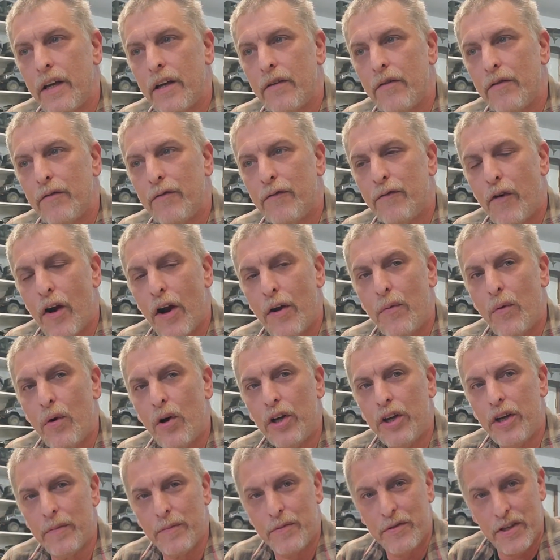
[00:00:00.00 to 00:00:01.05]
Fred
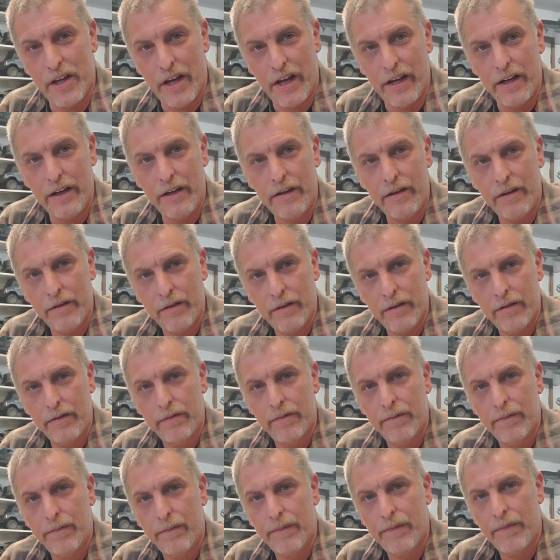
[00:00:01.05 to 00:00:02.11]
Williamson,
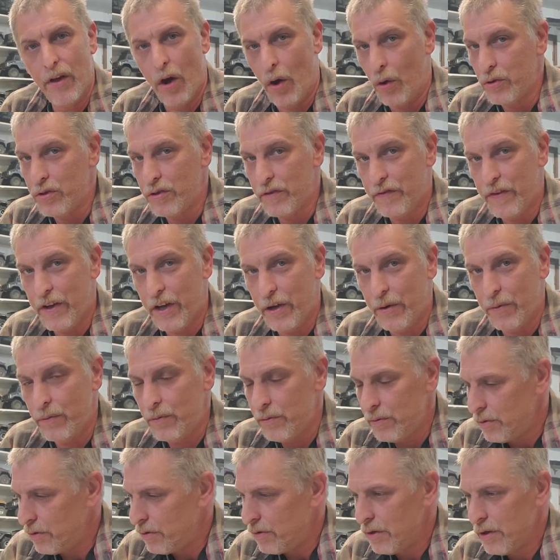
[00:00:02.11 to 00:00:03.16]
those of you
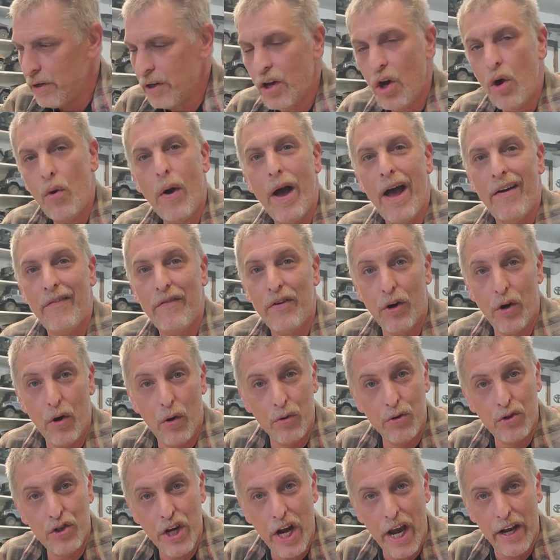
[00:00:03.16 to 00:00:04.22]
who have your own
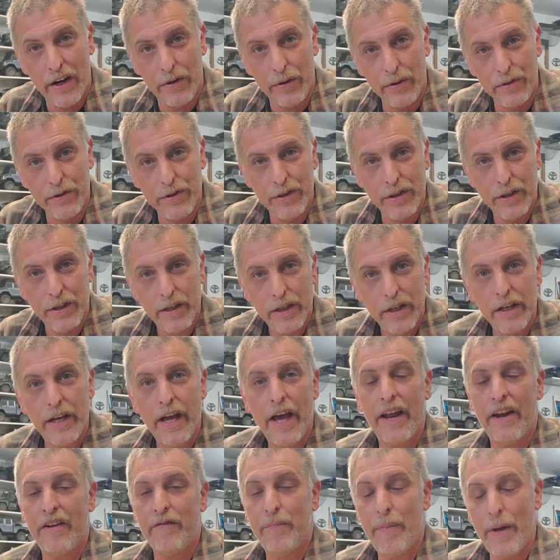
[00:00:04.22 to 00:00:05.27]
channels
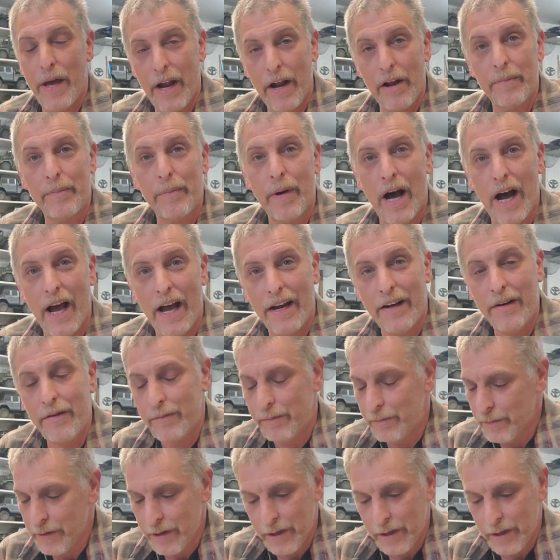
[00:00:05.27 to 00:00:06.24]
and have been on mine,